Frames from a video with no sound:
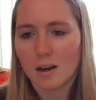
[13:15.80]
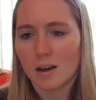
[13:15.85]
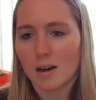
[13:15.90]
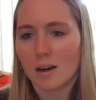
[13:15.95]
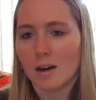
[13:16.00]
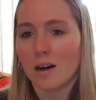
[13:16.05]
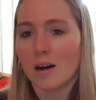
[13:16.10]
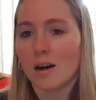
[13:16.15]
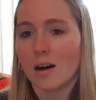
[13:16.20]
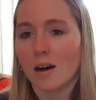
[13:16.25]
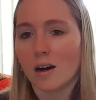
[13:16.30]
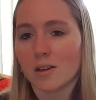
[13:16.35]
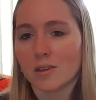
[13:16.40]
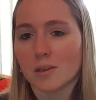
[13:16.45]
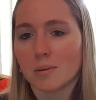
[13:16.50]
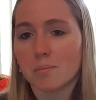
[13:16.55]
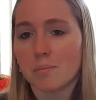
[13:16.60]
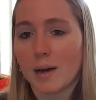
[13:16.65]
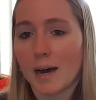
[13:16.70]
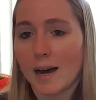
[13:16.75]
On
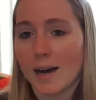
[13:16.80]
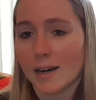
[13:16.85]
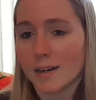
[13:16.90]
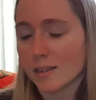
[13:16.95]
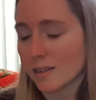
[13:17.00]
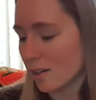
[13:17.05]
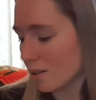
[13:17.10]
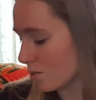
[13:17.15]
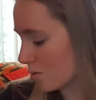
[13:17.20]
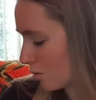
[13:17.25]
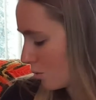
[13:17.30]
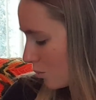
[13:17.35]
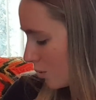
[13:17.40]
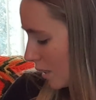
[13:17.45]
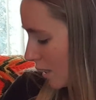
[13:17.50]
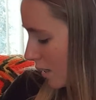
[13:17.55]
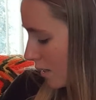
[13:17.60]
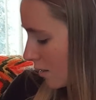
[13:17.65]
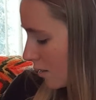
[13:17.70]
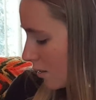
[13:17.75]
the back of the
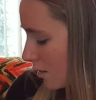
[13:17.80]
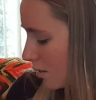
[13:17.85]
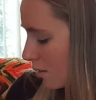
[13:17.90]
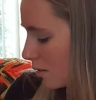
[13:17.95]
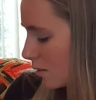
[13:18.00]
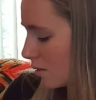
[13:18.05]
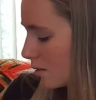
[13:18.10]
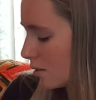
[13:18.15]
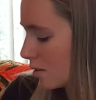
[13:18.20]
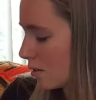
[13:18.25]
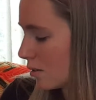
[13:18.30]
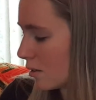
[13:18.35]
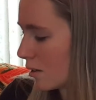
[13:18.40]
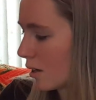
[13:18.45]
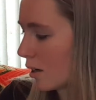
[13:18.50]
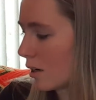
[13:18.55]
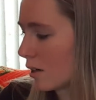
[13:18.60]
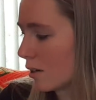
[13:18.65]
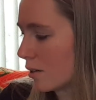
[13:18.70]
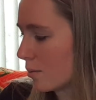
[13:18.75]
week,
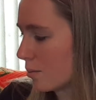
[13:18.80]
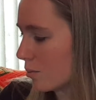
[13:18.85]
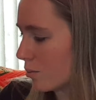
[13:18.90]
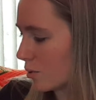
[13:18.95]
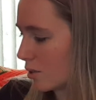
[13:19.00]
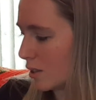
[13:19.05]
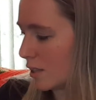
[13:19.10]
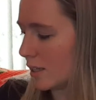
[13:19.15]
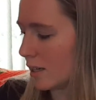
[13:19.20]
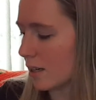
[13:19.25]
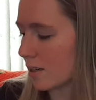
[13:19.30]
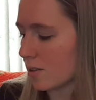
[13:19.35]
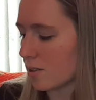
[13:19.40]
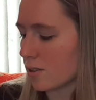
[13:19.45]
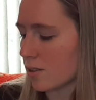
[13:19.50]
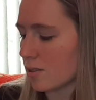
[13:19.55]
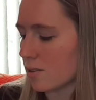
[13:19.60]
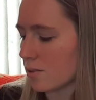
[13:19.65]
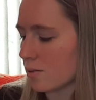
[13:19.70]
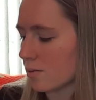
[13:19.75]
with the
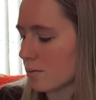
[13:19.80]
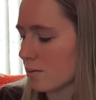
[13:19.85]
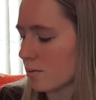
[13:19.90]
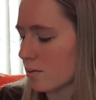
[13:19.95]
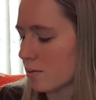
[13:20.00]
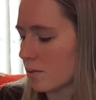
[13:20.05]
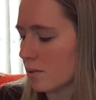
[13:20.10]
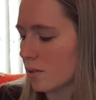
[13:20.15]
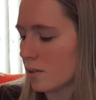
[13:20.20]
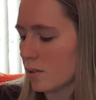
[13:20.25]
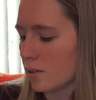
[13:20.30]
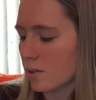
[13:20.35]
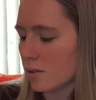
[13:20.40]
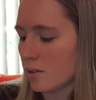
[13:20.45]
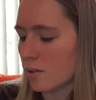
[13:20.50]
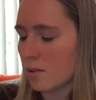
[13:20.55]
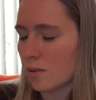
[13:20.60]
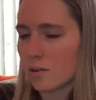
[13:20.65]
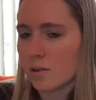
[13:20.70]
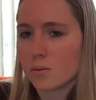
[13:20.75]
other
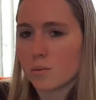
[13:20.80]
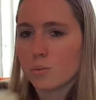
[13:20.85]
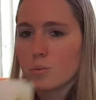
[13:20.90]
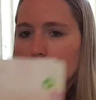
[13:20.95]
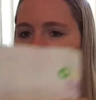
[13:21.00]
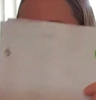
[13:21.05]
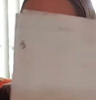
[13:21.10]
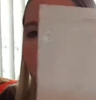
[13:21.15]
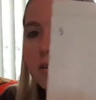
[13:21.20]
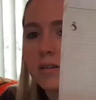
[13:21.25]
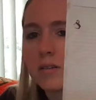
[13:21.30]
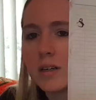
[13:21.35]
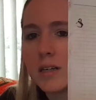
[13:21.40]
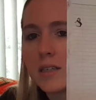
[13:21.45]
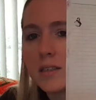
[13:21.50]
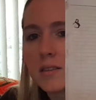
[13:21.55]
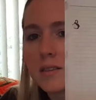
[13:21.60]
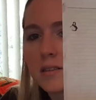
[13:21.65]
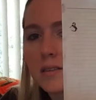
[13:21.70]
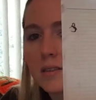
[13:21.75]
weekly
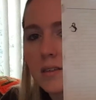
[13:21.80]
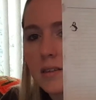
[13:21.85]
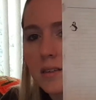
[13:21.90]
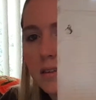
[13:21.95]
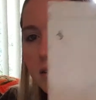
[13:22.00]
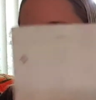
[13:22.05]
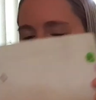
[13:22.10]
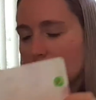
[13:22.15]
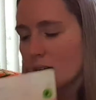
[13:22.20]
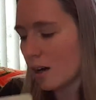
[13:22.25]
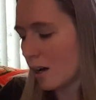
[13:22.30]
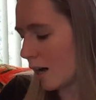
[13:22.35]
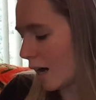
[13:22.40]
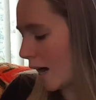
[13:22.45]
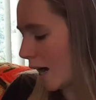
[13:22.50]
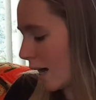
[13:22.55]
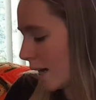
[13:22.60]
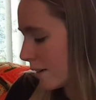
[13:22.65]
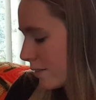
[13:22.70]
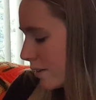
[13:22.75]
list,
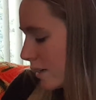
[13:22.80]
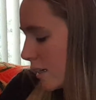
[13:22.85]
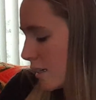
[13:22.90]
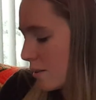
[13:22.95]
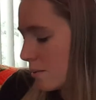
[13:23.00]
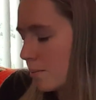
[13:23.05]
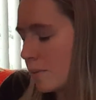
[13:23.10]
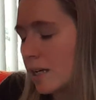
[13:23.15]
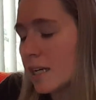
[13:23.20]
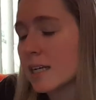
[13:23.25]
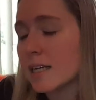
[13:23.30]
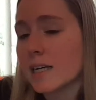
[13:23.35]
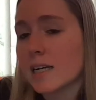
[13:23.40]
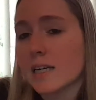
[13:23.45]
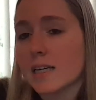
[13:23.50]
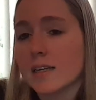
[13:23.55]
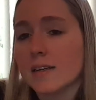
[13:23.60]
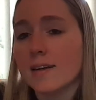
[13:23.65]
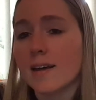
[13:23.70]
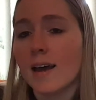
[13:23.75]
I like
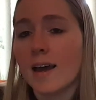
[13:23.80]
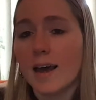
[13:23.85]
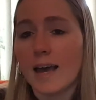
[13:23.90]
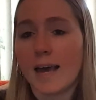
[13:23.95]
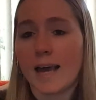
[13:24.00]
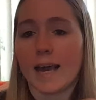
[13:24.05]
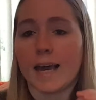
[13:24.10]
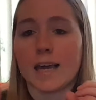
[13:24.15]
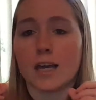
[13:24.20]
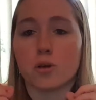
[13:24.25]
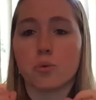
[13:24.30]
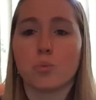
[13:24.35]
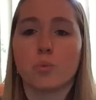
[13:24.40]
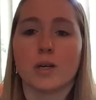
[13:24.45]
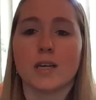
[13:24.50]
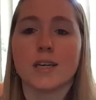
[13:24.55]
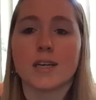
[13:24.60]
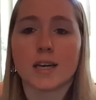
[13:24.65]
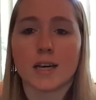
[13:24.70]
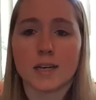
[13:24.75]
making a
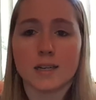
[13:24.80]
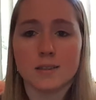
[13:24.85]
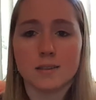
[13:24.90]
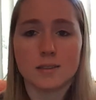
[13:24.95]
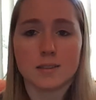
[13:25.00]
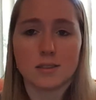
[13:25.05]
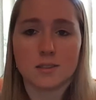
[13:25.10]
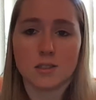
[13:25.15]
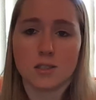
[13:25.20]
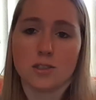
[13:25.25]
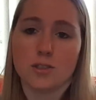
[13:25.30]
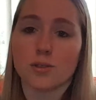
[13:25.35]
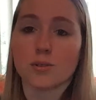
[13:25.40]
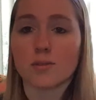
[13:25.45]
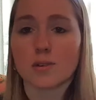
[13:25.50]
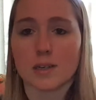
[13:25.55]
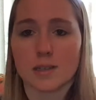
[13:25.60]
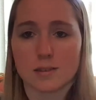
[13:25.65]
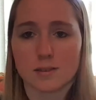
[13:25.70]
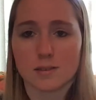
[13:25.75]
weekend to-do
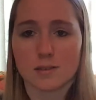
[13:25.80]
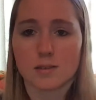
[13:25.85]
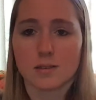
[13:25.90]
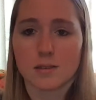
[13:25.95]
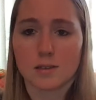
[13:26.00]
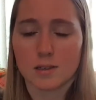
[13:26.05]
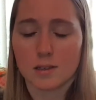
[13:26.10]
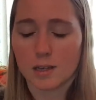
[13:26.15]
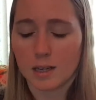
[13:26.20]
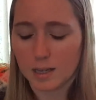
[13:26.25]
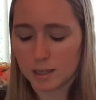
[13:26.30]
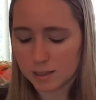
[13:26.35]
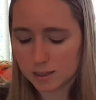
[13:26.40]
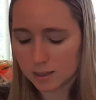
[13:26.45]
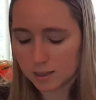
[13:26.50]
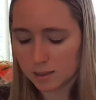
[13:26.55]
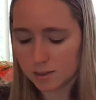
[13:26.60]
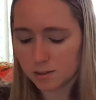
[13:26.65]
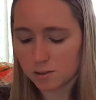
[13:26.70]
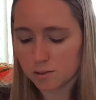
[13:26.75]
list,
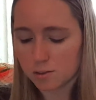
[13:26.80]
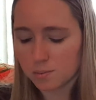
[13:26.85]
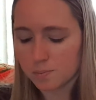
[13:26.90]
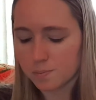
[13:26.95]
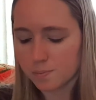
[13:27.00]
and